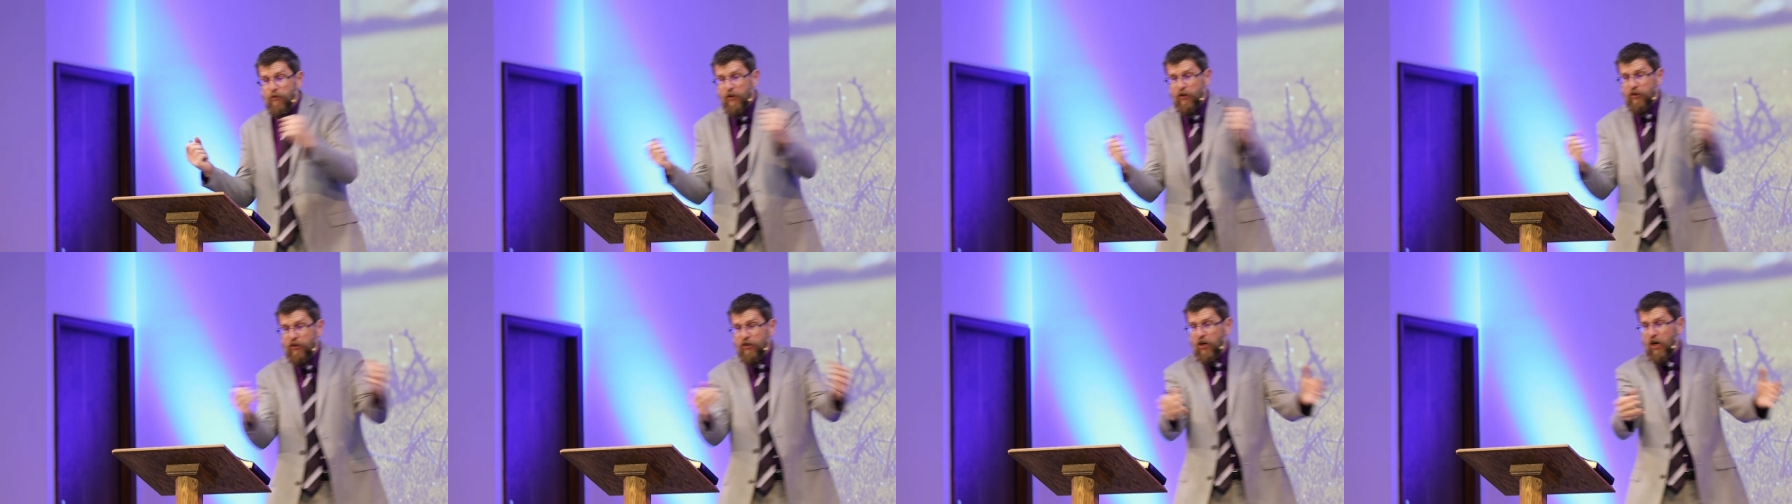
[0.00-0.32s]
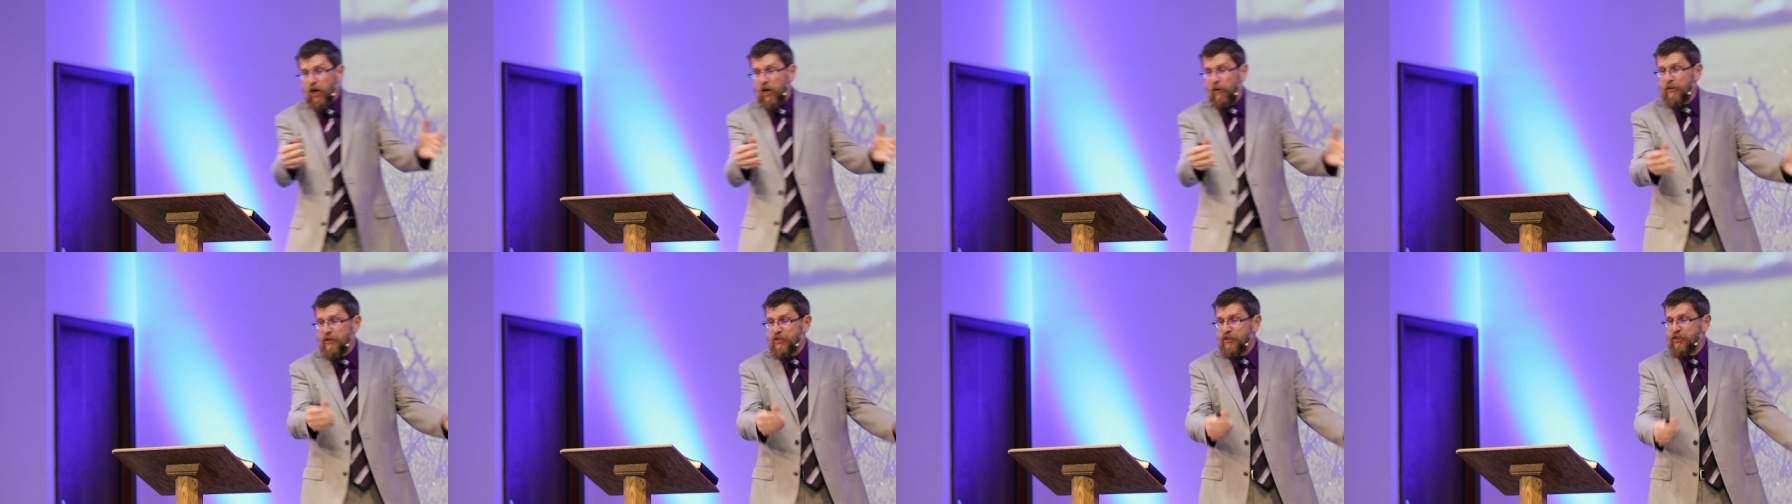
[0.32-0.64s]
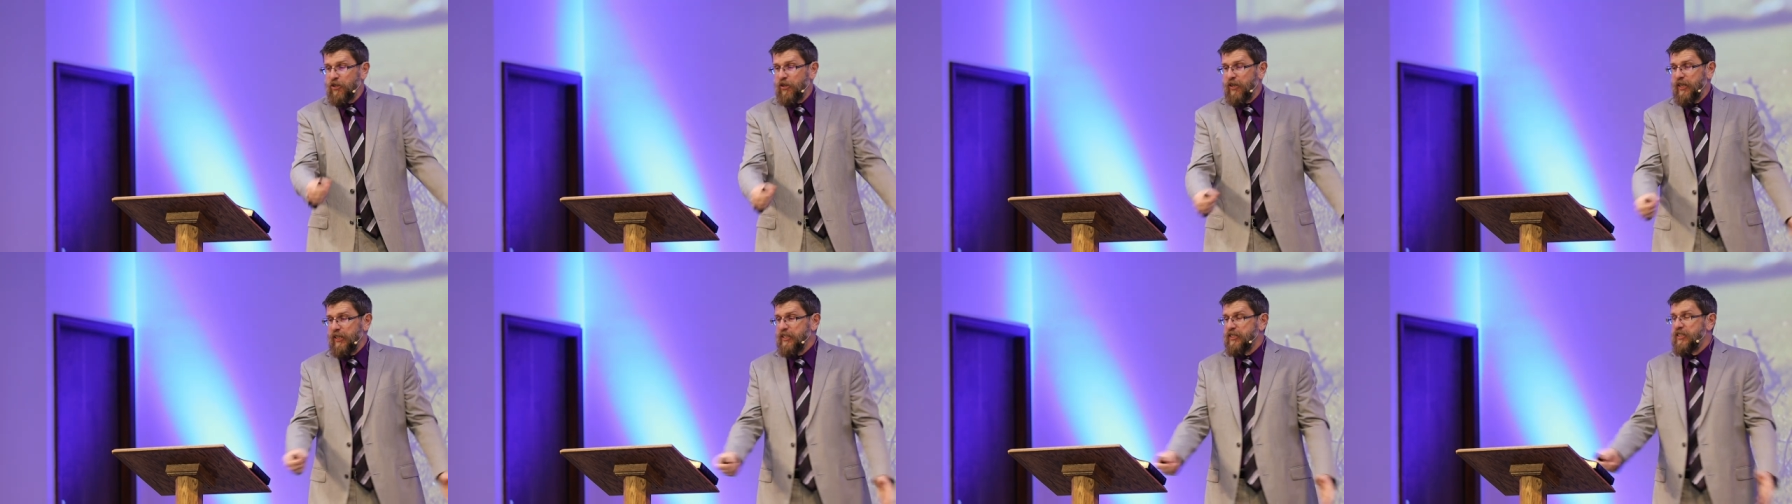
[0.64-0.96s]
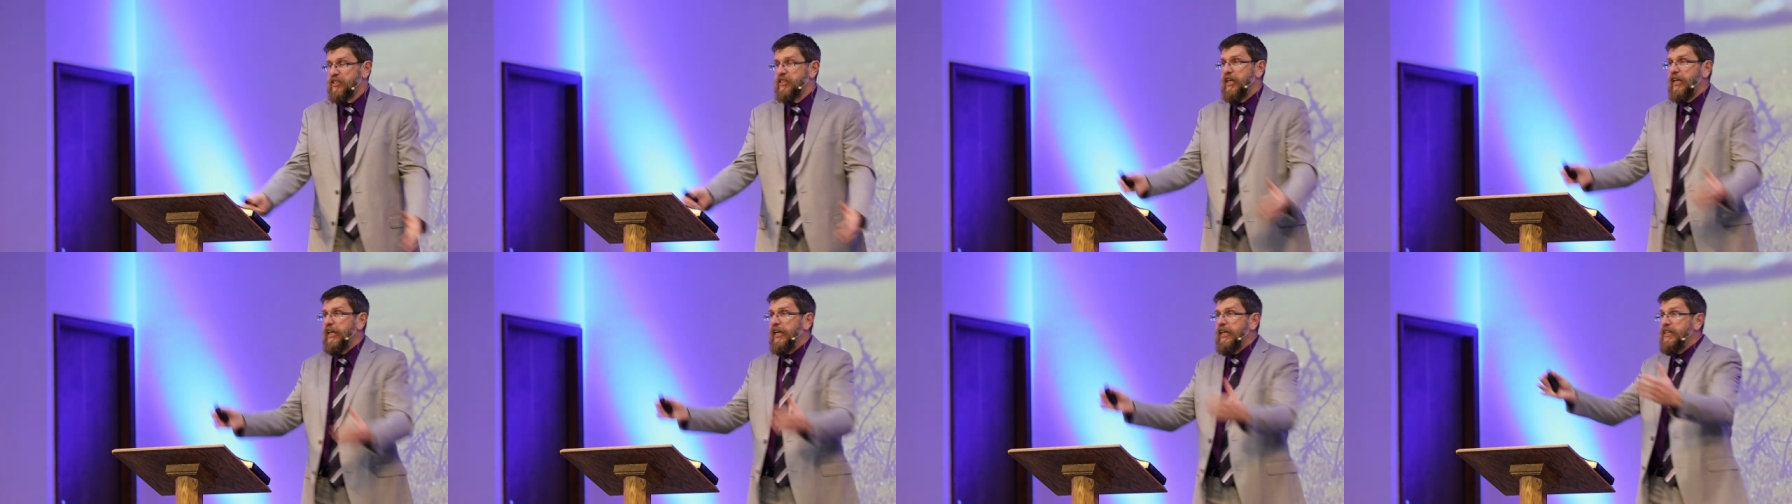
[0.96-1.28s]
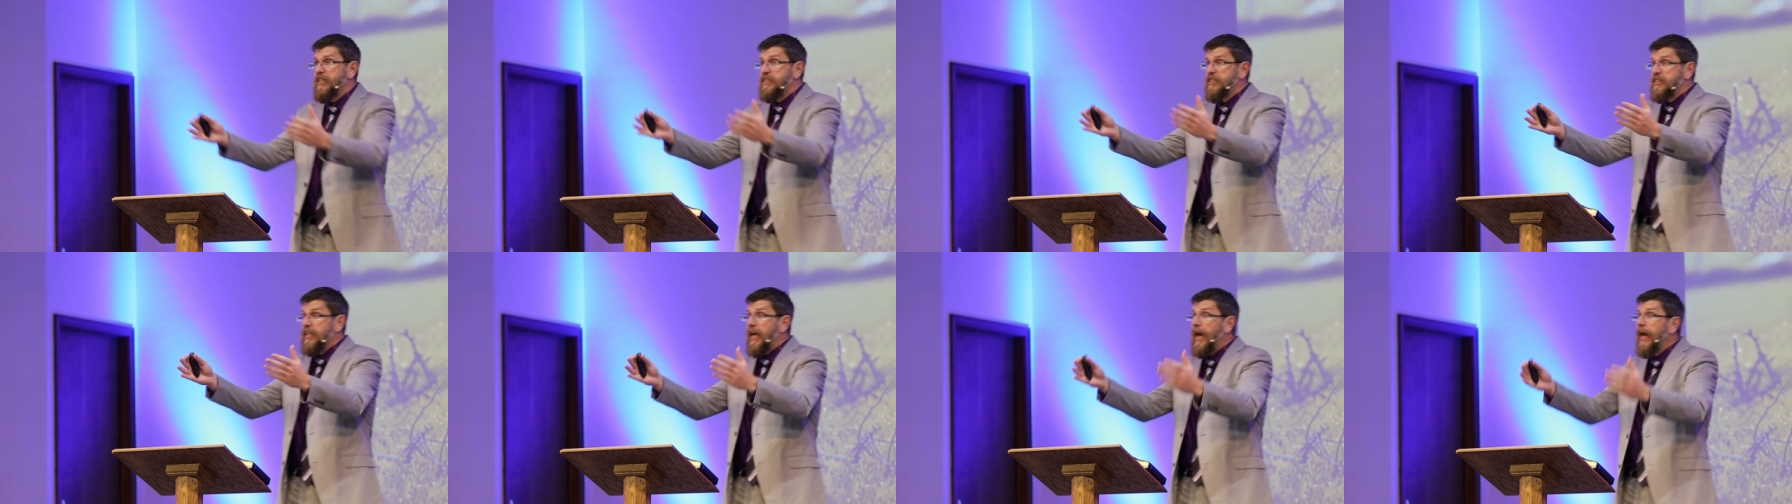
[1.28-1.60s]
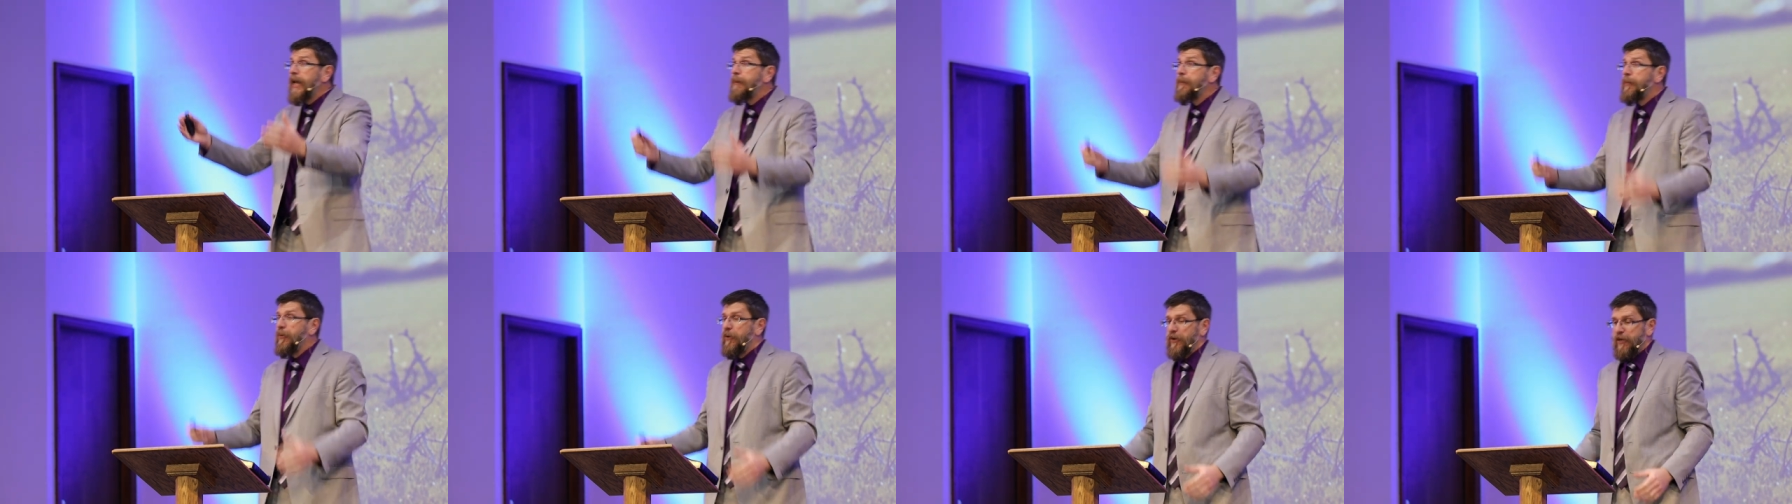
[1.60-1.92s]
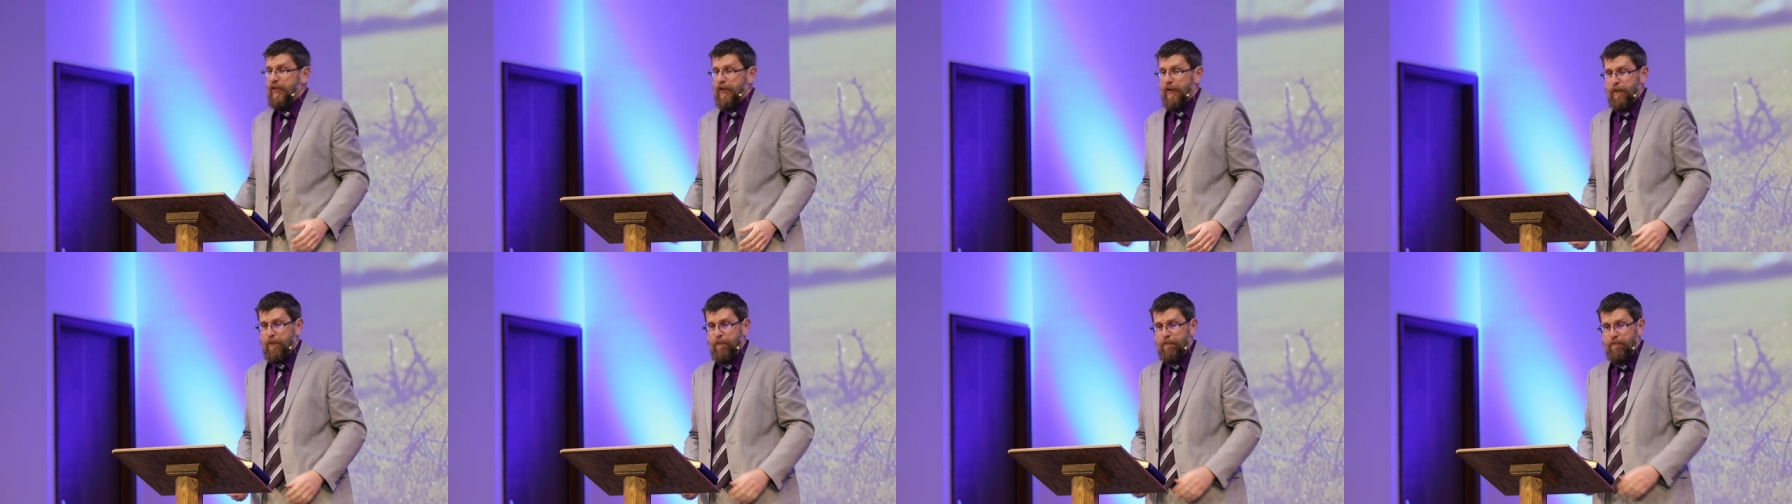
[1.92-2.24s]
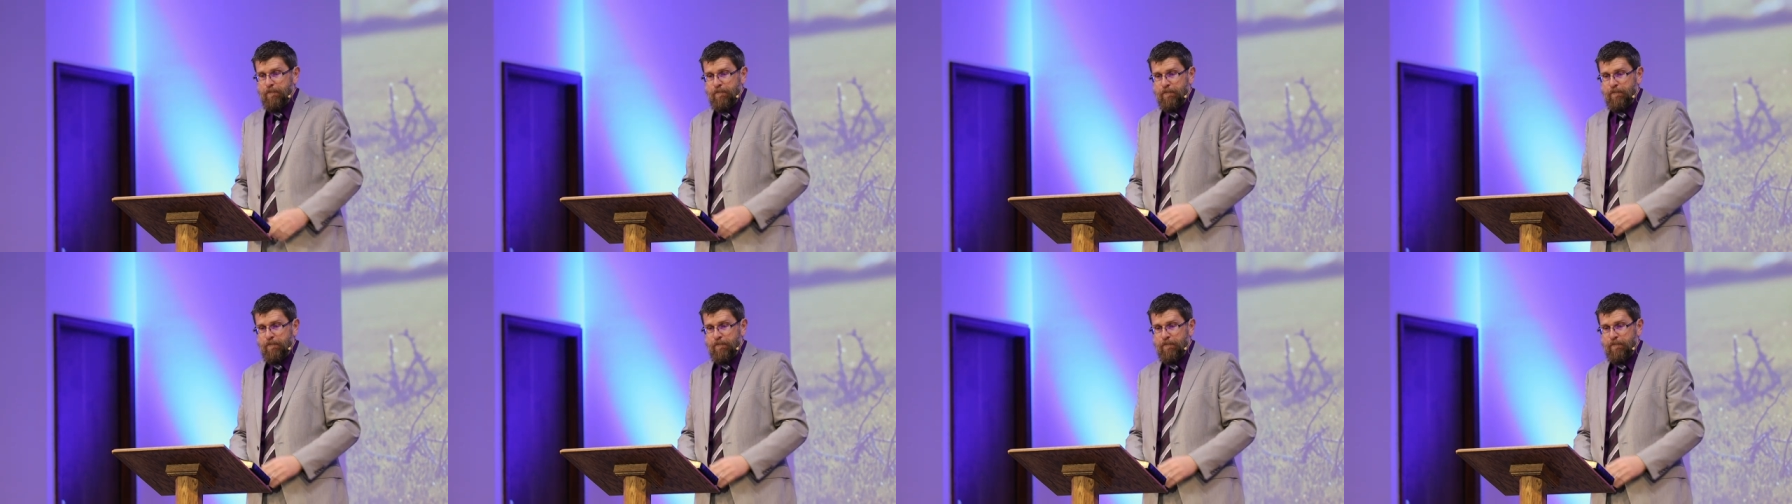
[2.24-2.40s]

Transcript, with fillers: their garments on it, and he sat upon it.